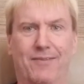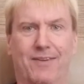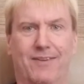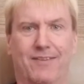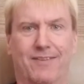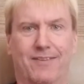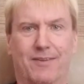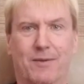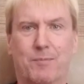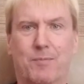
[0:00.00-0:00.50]

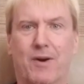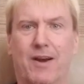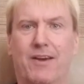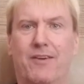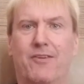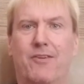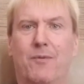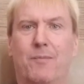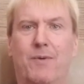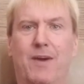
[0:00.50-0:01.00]
This is the
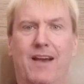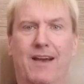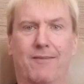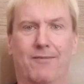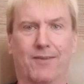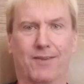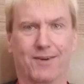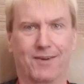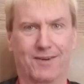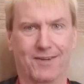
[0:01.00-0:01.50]
price you pay
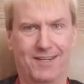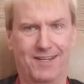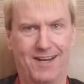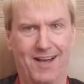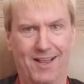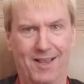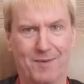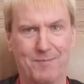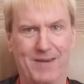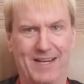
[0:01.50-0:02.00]
for the good
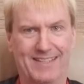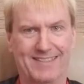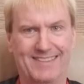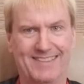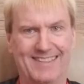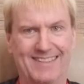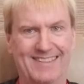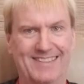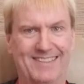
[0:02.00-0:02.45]
color mixing,